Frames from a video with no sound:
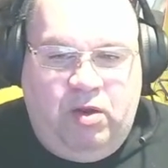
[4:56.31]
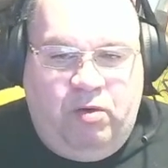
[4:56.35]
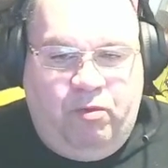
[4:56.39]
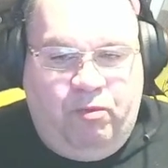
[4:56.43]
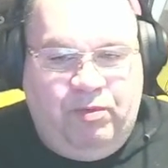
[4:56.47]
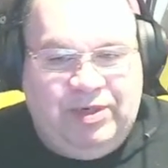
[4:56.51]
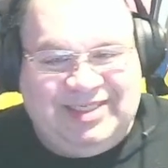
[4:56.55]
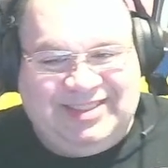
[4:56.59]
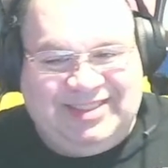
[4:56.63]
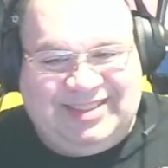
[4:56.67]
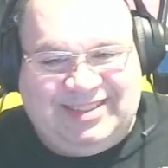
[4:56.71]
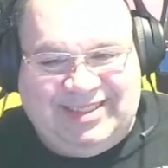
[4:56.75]

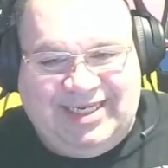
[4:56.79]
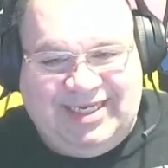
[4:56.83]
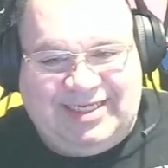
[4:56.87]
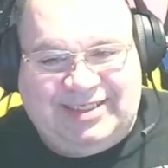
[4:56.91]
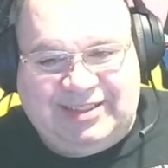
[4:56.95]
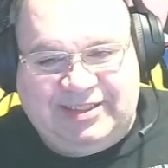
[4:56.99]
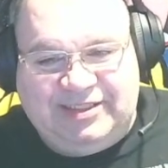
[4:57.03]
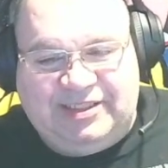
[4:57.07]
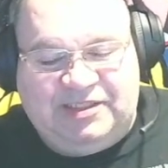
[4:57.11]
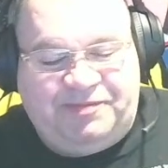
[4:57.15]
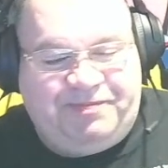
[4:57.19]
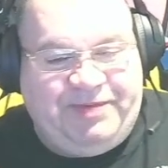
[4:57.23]
When it's set
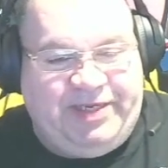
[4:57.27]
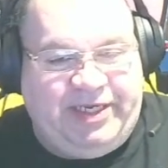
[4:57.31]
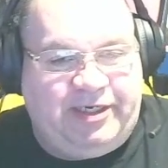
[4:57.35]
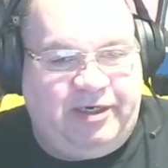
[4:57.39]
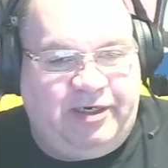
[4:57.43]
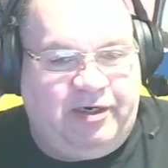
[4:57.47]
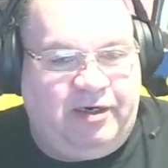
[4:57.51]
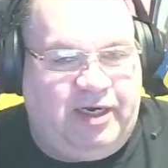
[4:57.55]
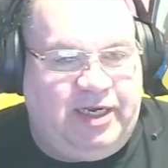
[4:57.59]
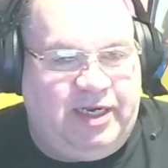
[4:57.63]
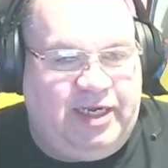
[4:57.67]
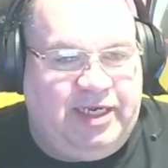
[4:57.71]
to
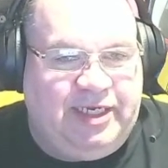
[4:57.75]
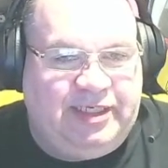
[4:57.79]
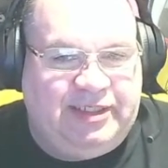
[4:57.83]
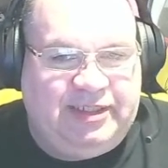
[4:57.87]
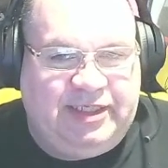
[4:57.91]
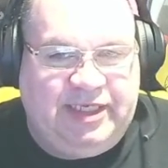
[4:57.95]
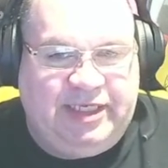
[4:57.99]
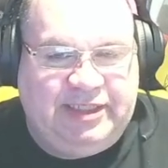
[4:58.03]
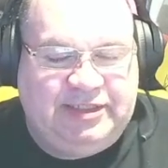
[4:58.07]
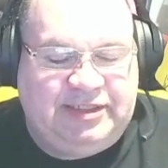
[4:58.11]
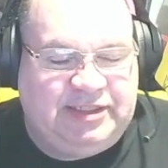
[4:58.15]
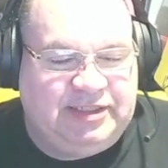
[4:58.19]
speaker,
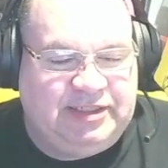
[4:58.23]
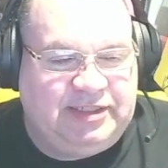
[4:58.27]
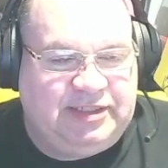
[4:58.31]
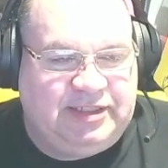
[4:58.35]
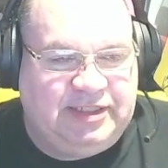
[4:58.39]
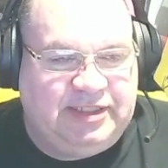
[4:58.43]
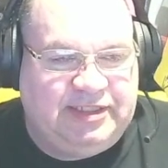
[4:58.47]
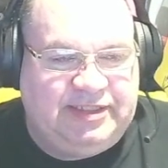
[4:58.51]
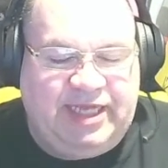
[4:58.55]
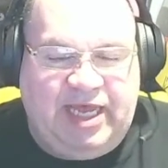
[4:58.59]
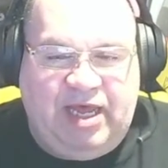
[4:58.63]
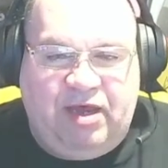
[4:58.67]
it's
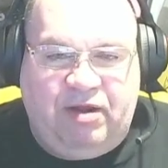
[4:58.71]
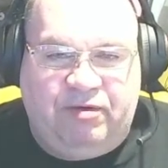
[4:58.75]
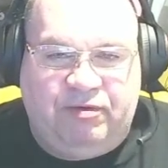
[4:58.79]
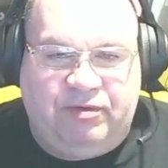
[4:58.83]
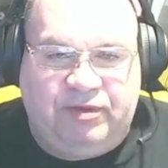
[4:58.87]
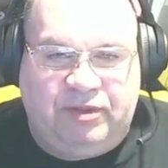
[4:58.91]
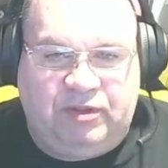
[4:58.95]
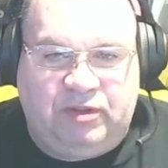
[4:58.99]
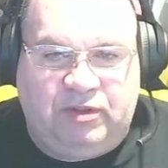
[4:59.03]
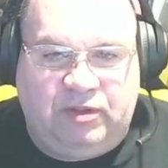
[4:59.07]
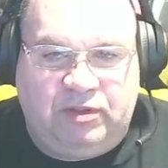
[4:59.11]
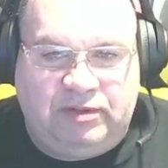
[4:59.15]
just the
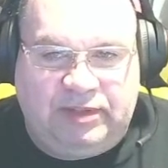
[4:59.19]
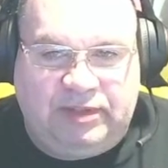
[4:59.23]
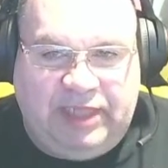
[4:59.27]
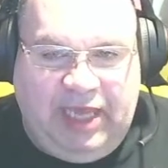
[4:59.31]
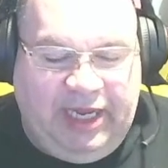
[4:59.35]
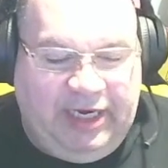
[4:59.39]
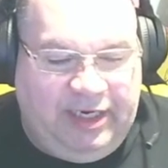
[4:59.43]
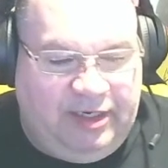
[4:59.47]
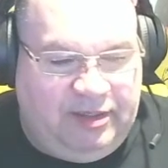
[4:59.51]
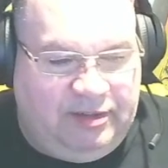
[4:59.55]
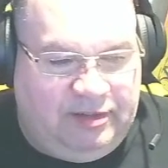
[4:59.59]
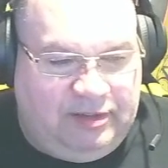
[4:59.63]
sound
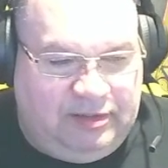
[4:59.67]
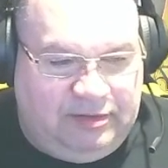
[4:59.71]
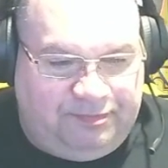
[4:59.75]
that